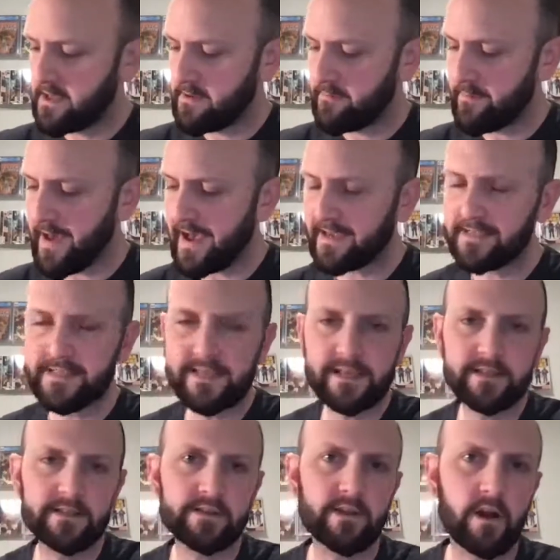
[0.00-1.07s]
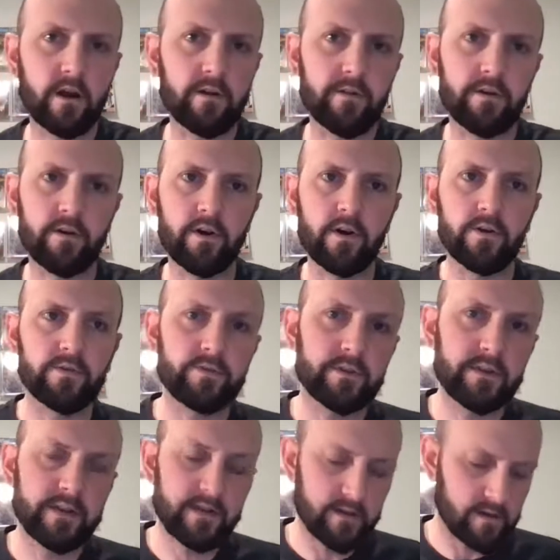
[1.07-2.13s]
Magazines are their own
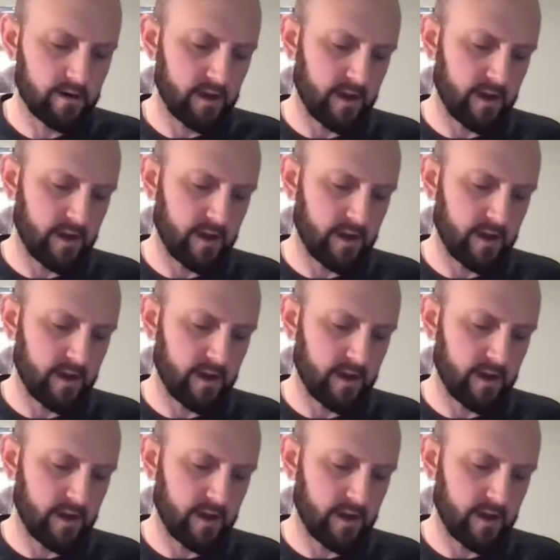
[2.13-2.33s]
tier